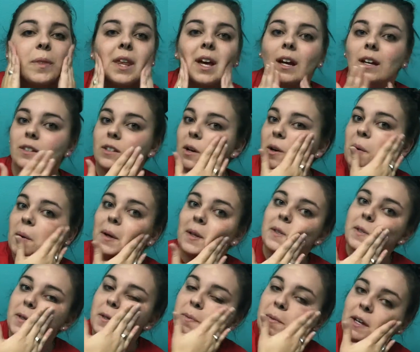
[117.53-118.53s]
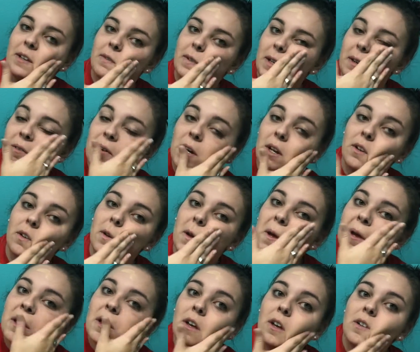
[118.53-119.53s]
As always, this is my favorite
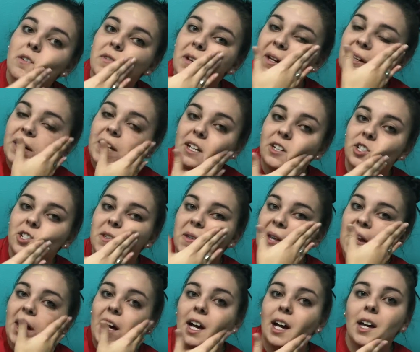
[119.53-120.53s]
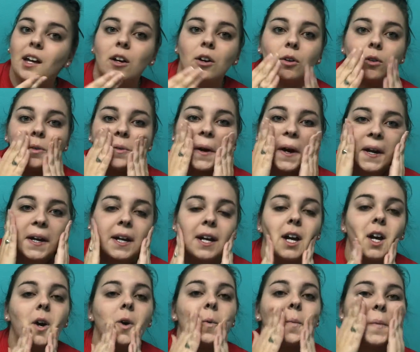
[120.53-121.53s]
foundation that I own right
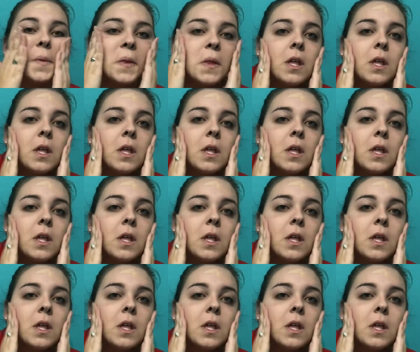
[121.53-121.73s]
now.